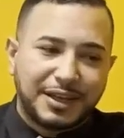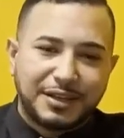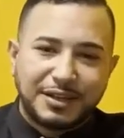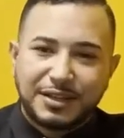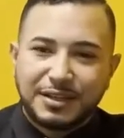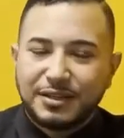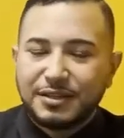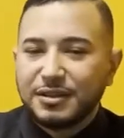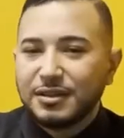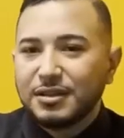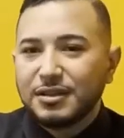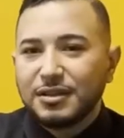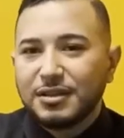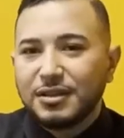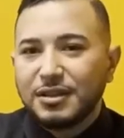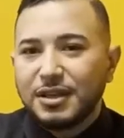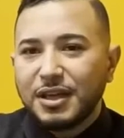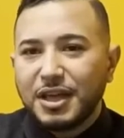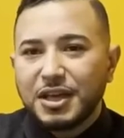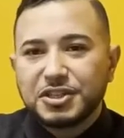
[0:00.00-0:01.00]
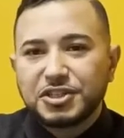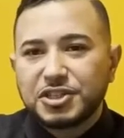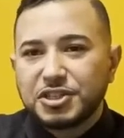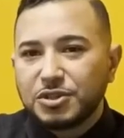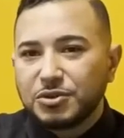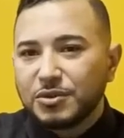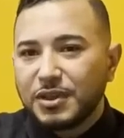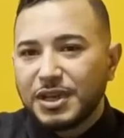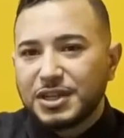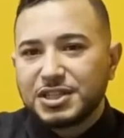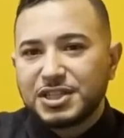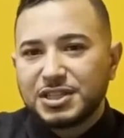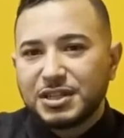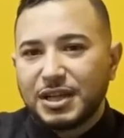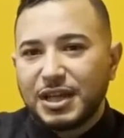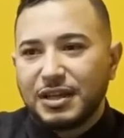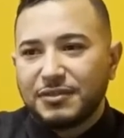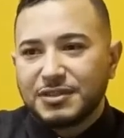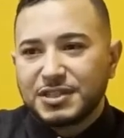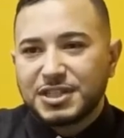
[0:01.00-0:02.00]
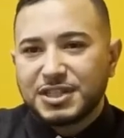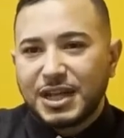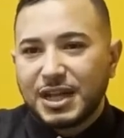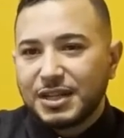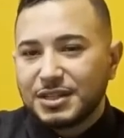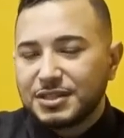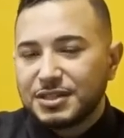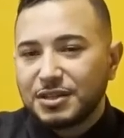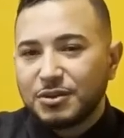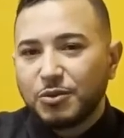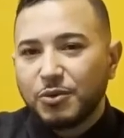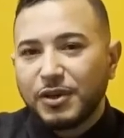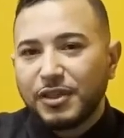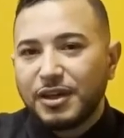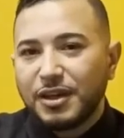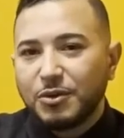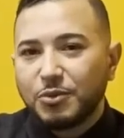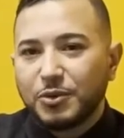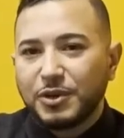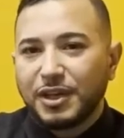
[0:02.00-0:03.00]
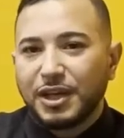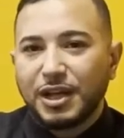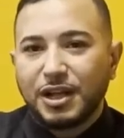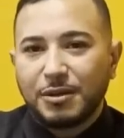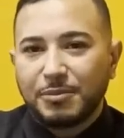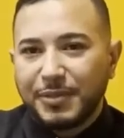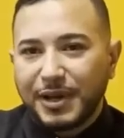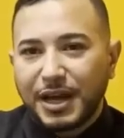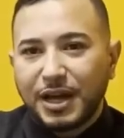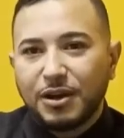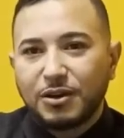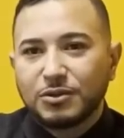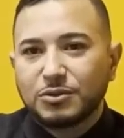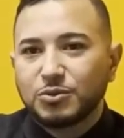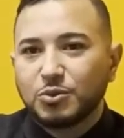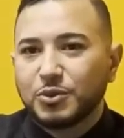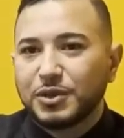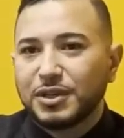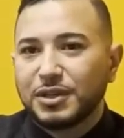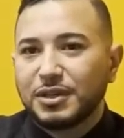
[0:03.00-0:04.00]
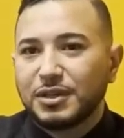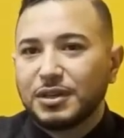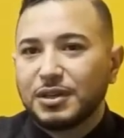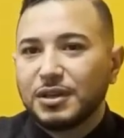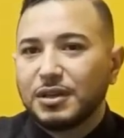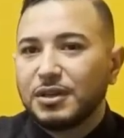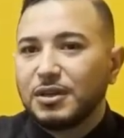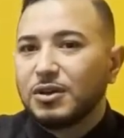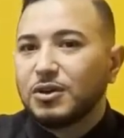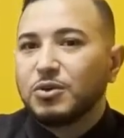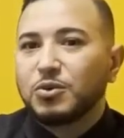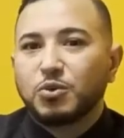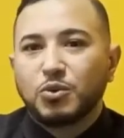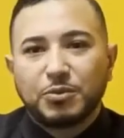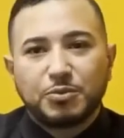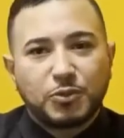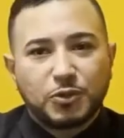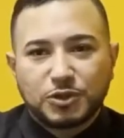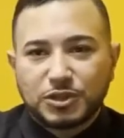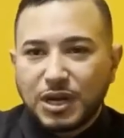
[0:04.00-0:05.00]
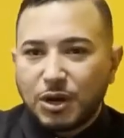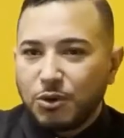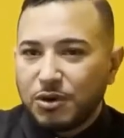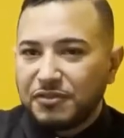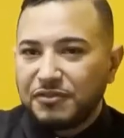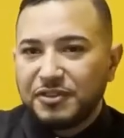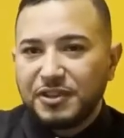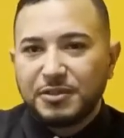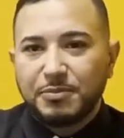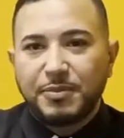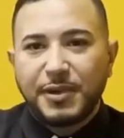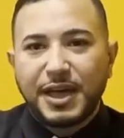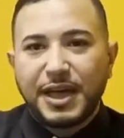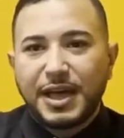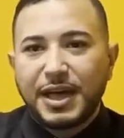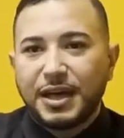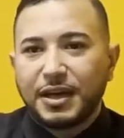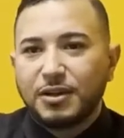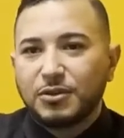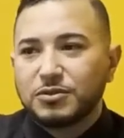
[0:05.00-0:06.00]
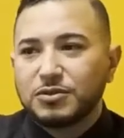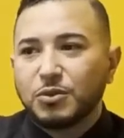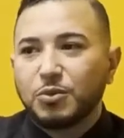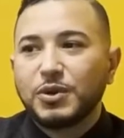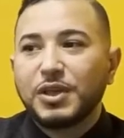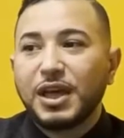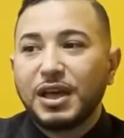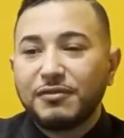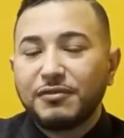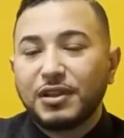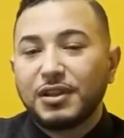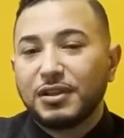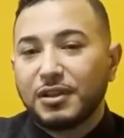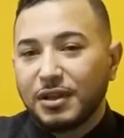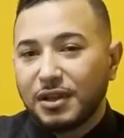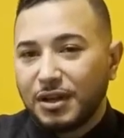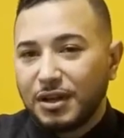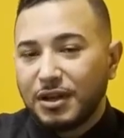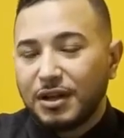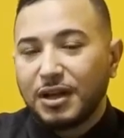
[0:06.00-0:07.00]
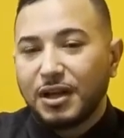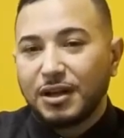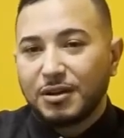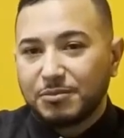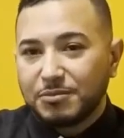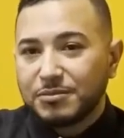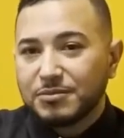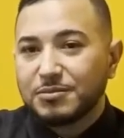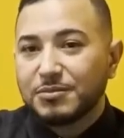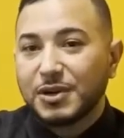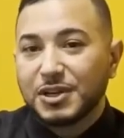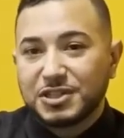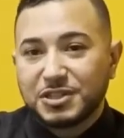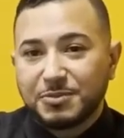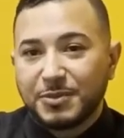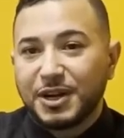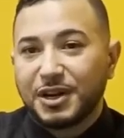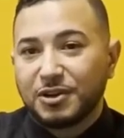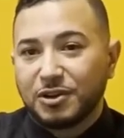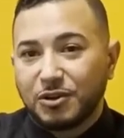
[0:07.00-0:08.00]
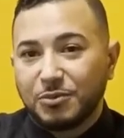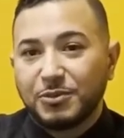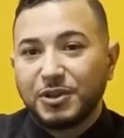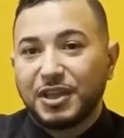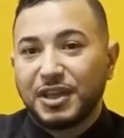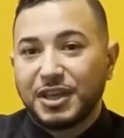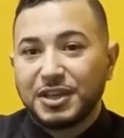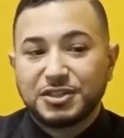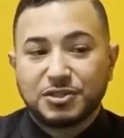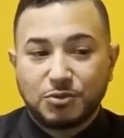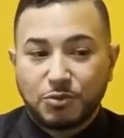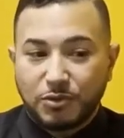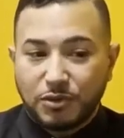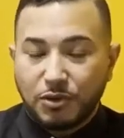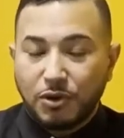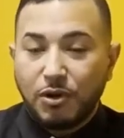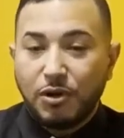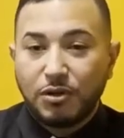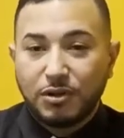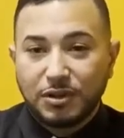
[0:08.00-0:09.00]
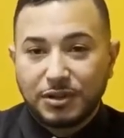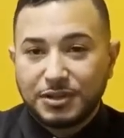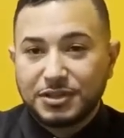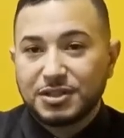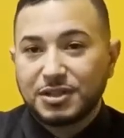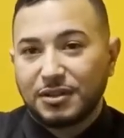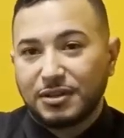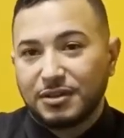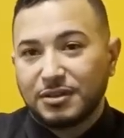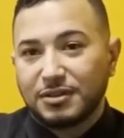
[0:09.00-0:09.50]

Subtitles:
any issue that have a challenging with it, we help out, we put our feedback. So we have a much better communication with all each